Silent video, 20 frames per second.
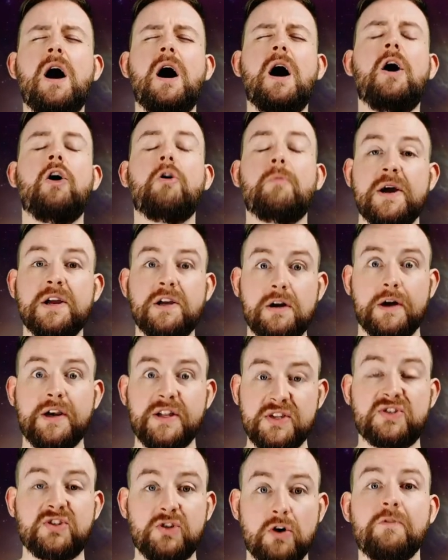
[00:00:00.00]
oh my god,
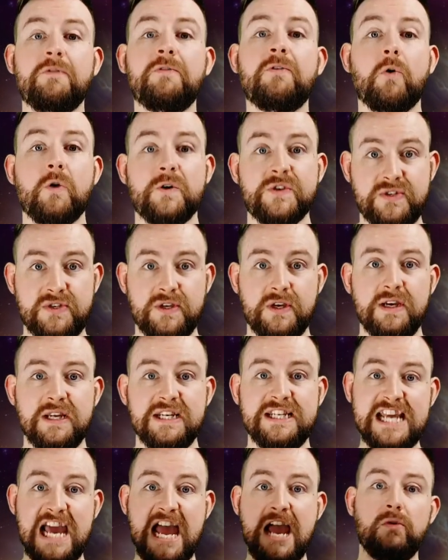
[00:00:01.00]
it's so forced.
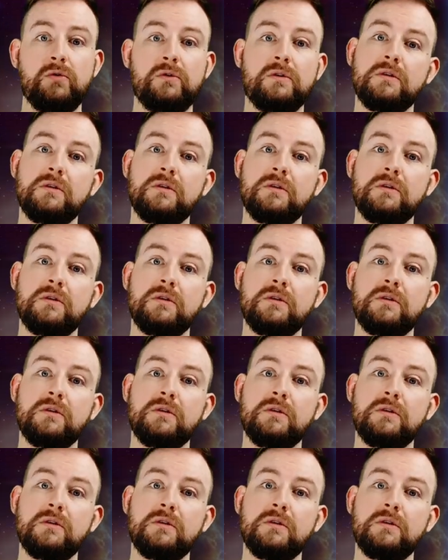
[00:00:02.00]
Down.